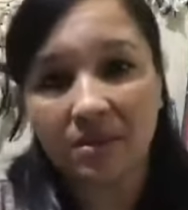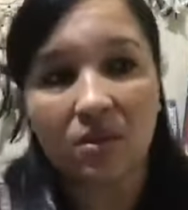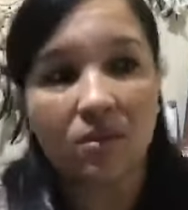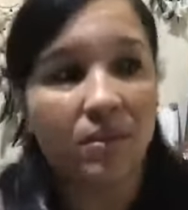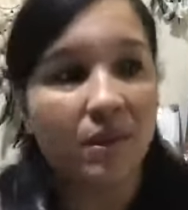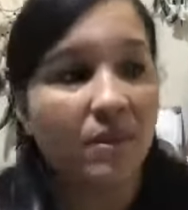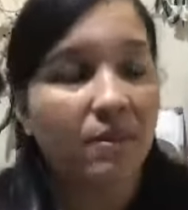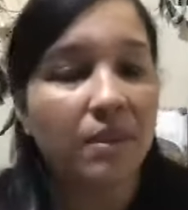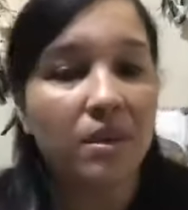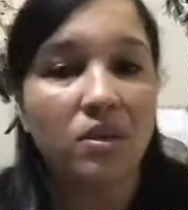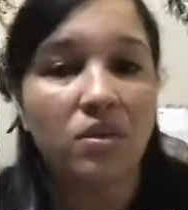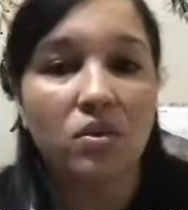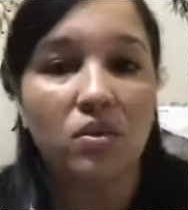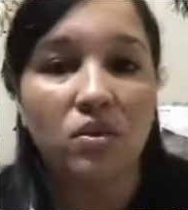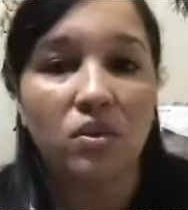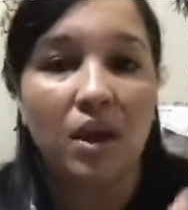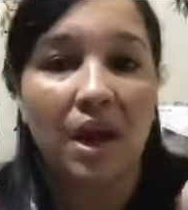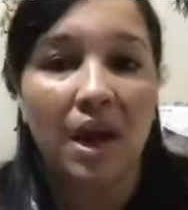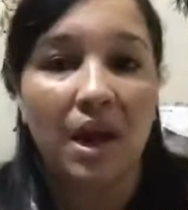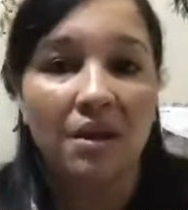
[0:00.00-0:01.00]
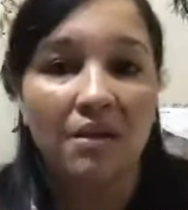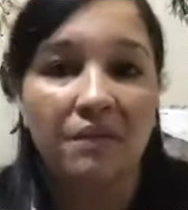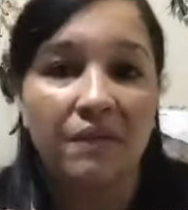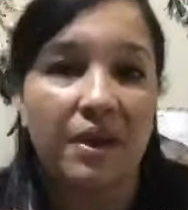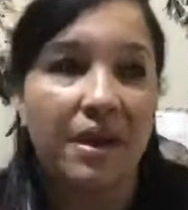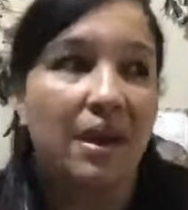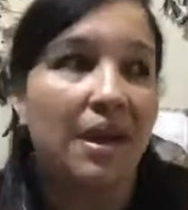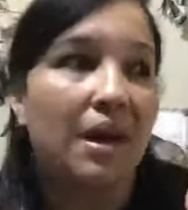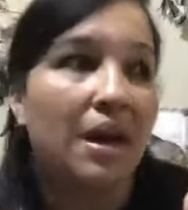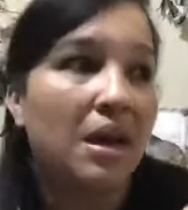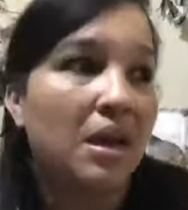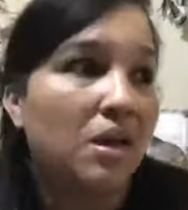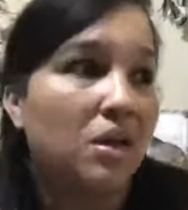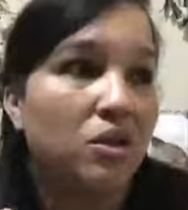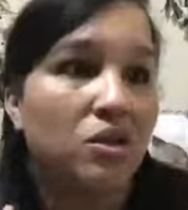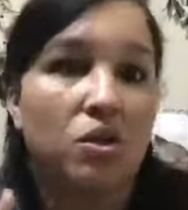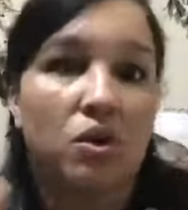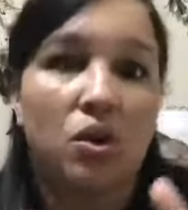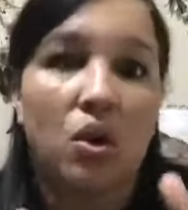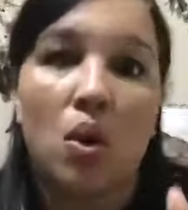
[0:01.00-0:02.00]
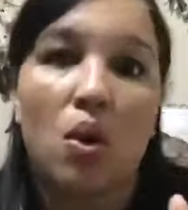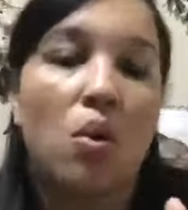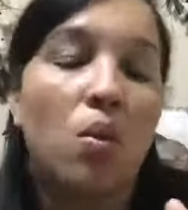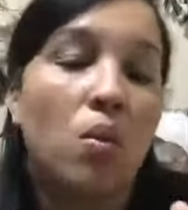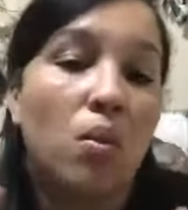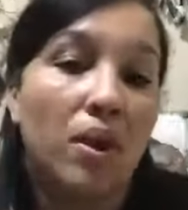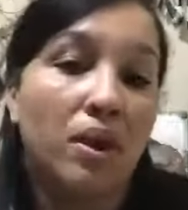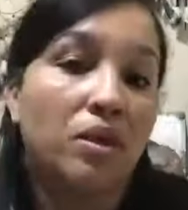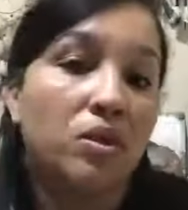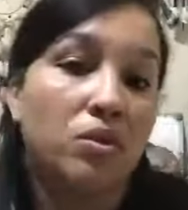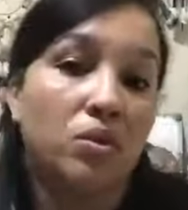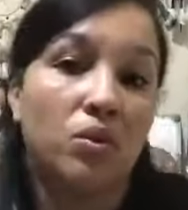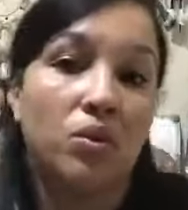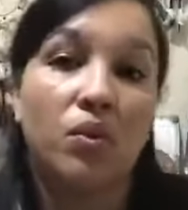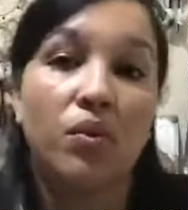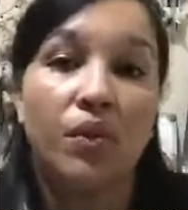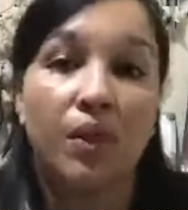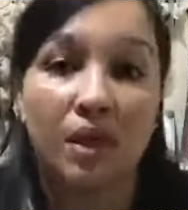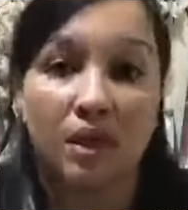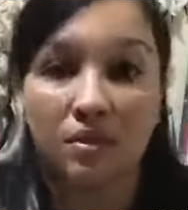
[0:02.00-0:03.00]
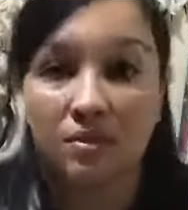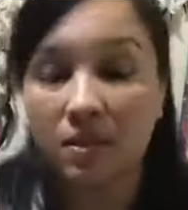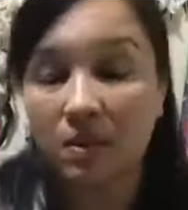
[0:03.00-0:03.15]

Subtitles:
Or maybe you have your own way to do things.